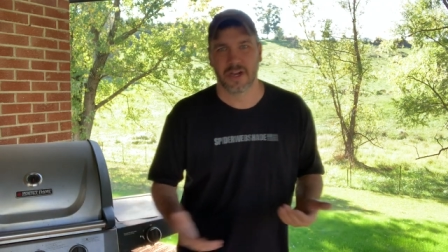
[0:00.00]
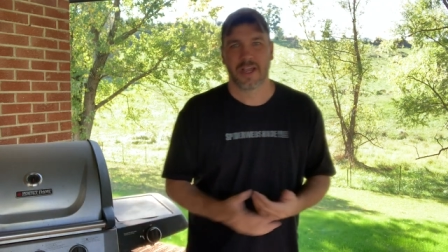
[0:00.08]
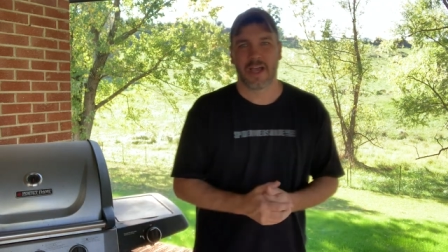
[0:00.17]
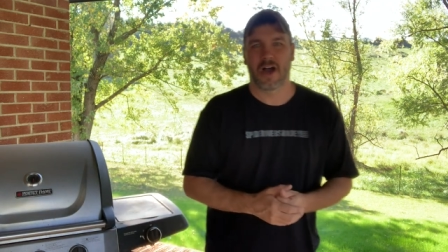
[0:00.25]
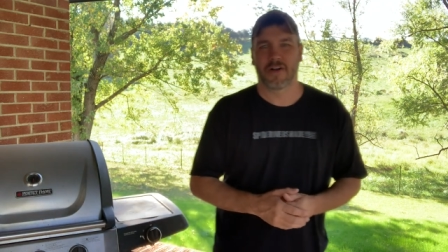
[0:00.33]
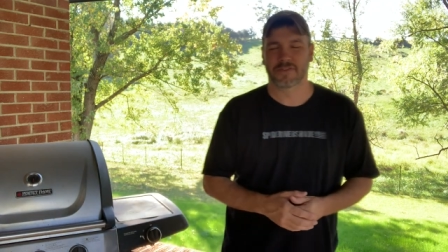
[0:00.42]

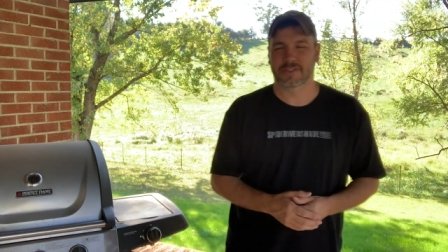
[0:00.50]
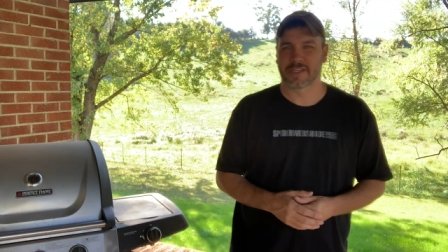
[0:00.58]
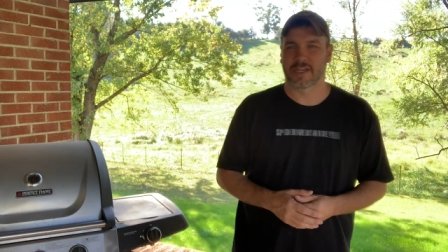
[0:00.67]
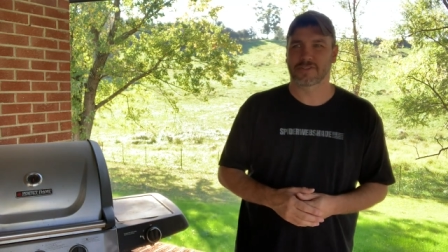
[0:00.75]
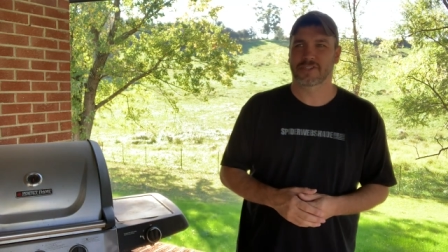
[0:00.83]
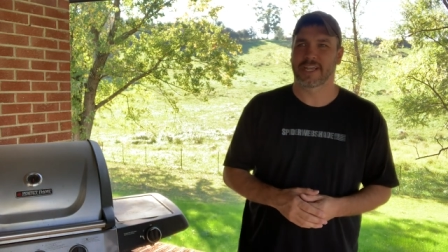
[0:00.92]
Obviously,
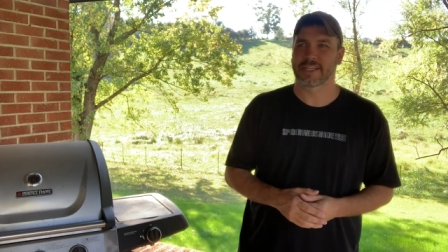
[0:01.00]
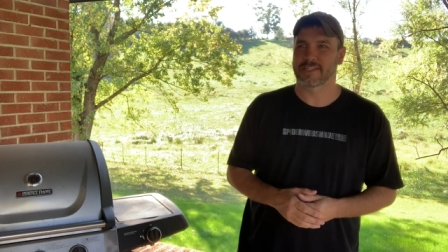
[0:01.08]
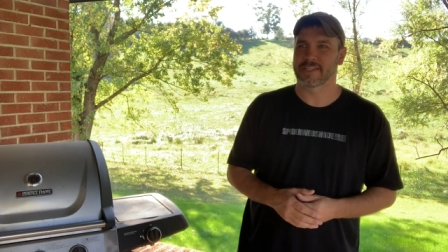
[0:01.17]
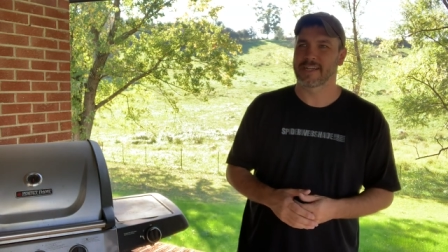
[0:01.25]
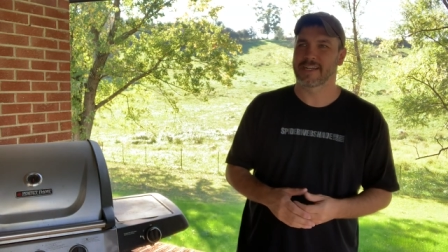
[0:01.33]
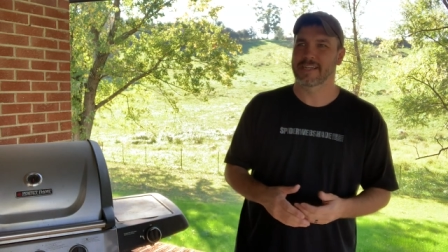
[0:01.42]
I'll change
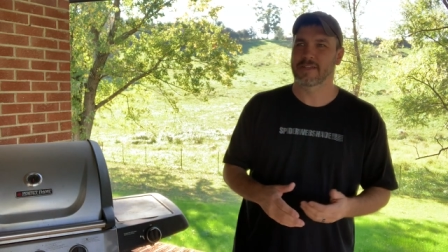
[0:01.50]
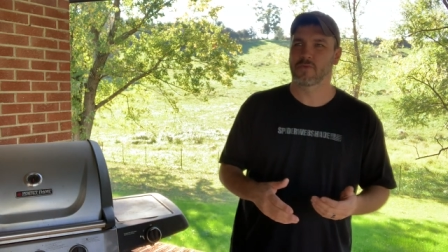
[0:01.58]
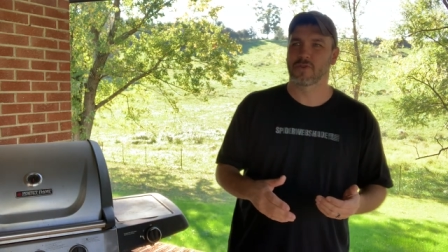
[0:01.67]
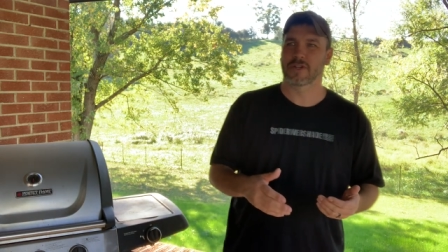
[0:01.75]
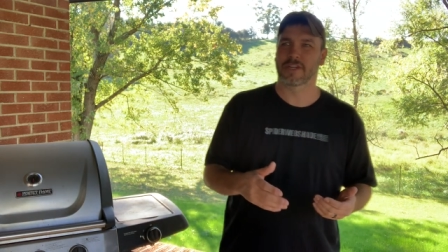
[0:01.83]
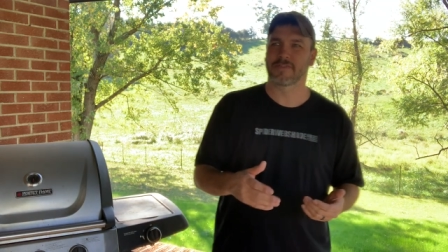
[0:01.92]
it, and I didn't
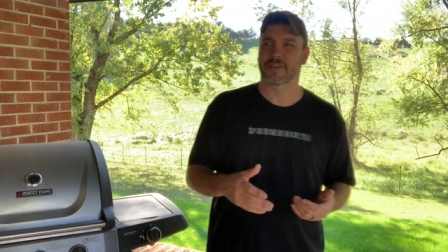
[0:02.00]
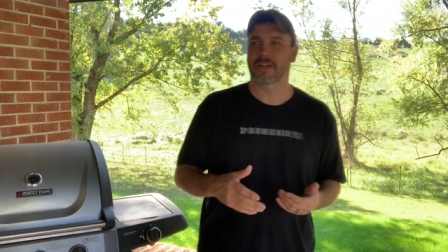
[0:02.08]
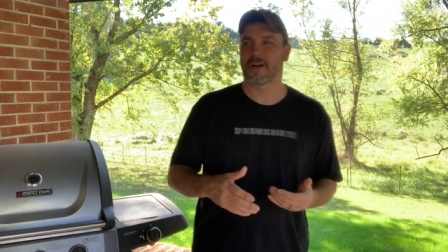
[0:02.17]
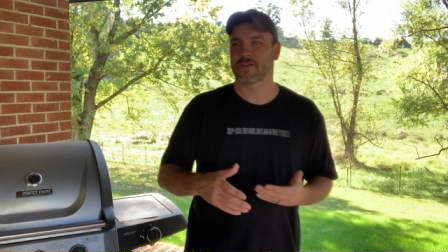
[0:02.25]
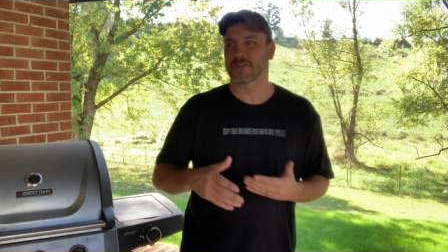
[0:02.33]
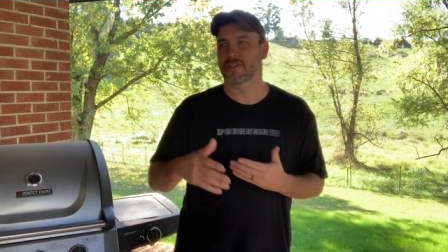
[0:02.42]
want to leave it
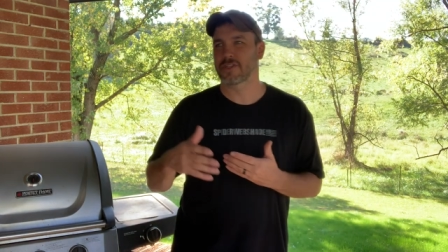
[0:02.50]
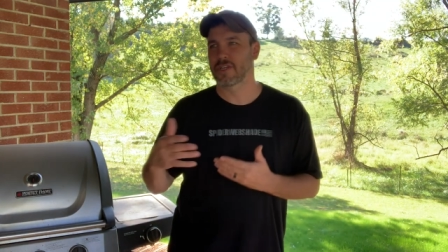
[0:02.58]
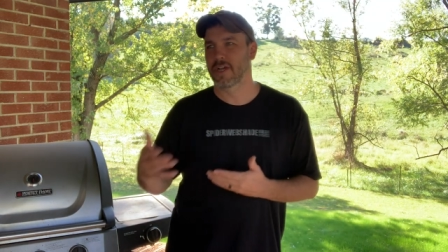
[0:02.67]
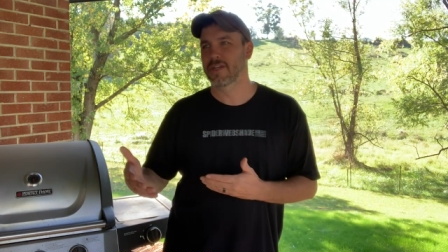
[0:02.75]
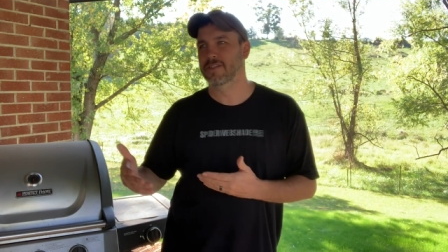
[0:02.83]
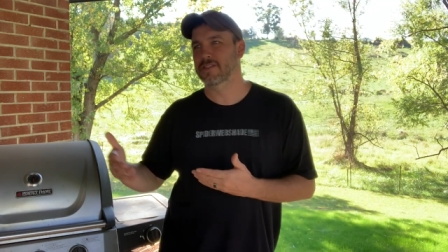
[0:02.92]
called
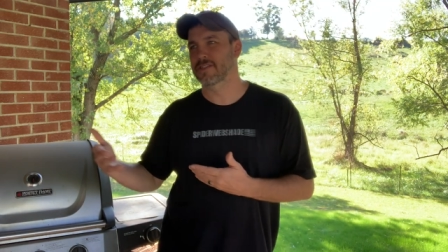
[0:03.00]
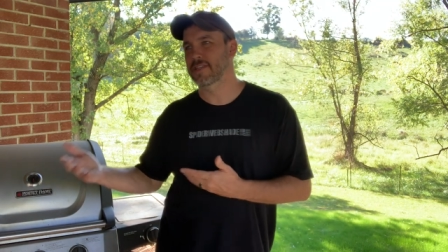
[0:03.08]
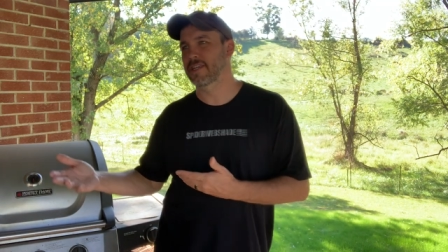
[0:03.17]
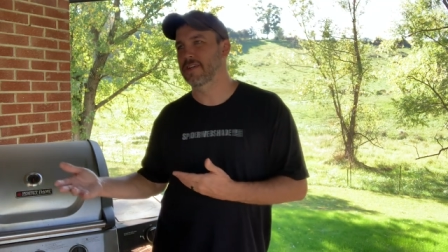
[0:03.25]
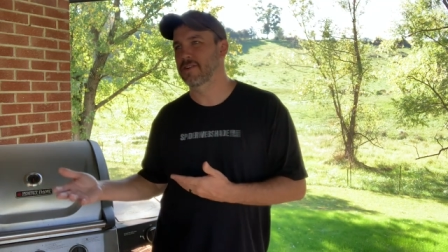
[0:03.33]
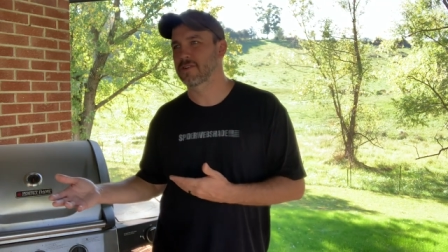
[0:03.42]
Guns and
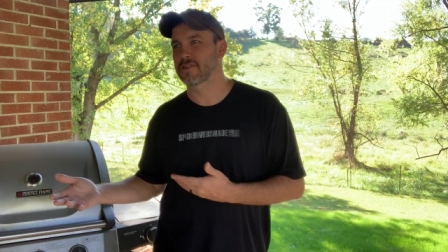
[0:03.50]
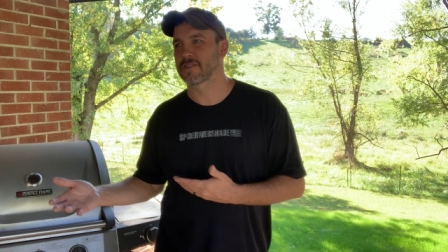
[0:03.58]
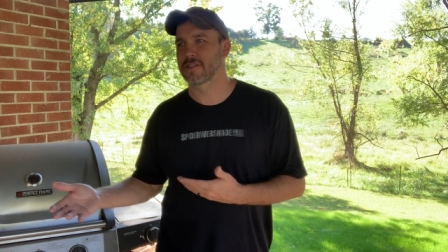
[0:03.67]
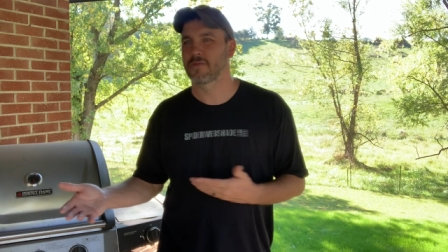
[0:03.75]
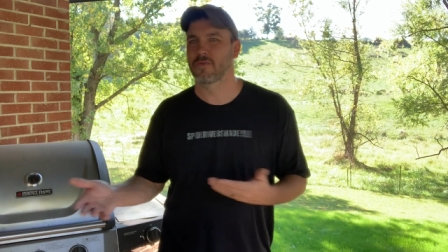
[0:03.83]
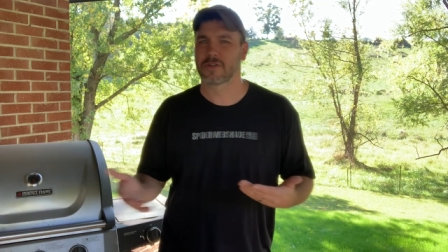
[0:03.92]
Gear because
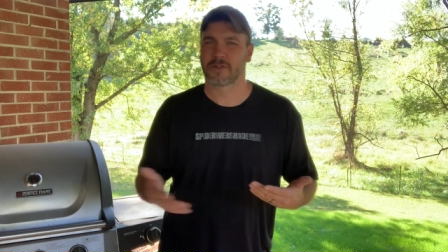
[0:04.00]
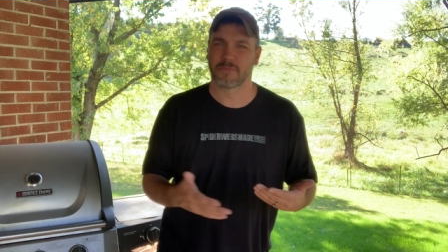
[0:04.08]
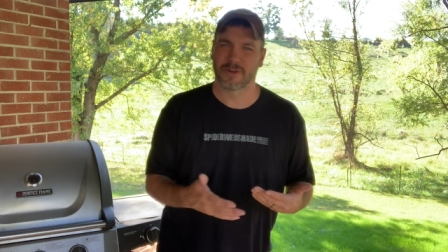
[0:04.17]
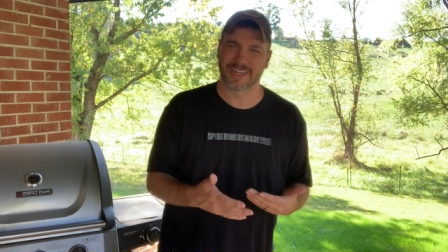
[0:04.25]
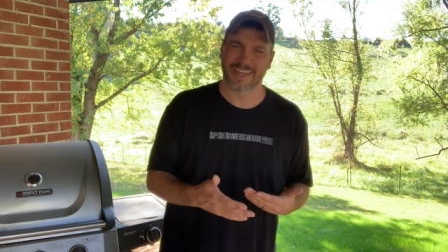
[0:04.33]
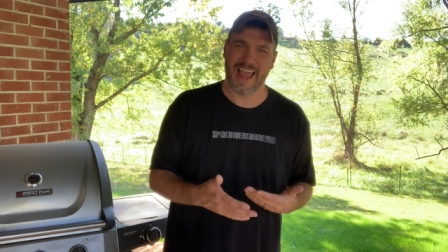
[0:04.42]
I wanted to
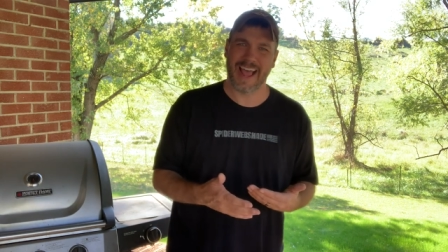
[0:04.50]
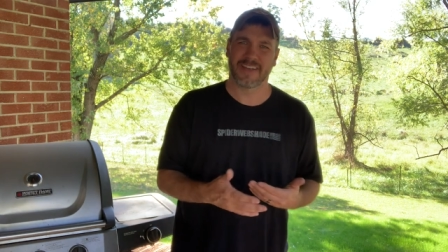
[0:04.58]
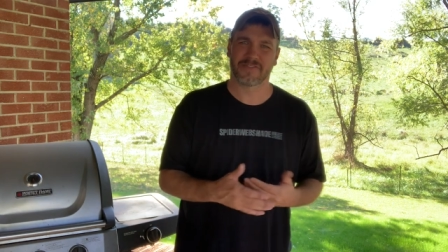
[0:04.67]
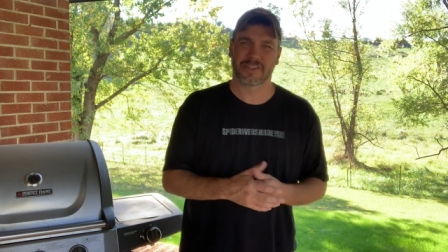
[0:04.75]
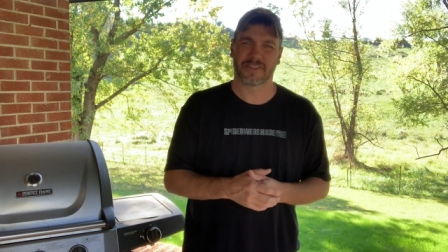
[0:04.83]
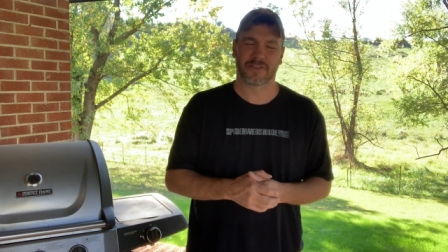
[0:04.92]
bring
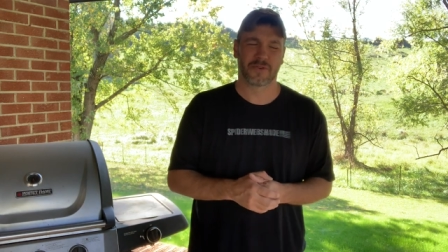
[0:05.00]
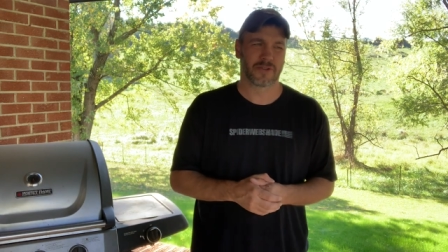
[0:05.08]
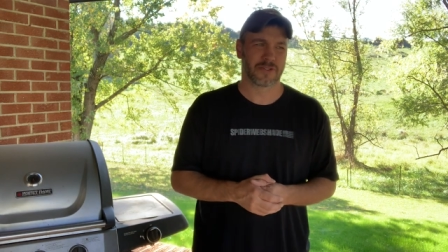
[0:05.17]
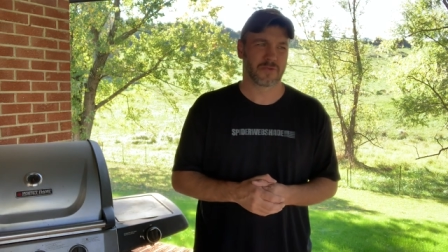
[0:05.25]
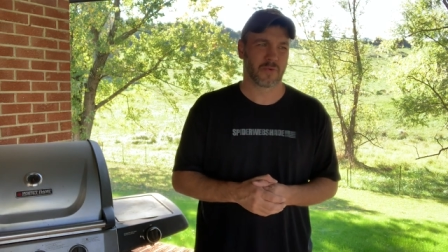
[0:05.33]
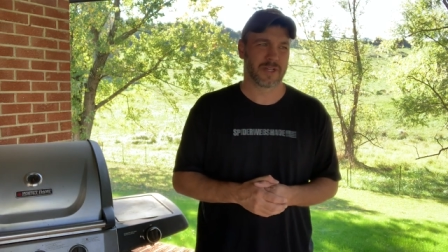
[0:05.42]
knives into it
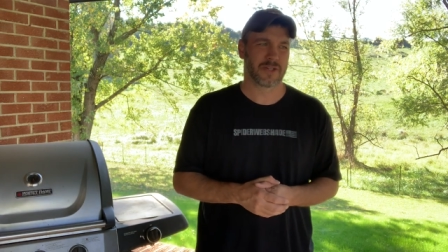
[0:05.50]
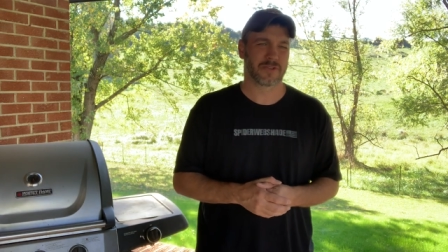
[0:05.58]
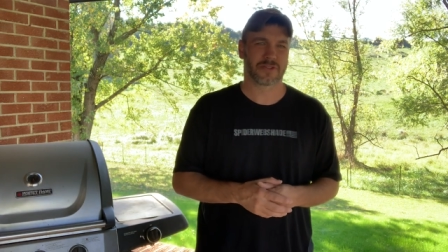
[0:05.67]
as well.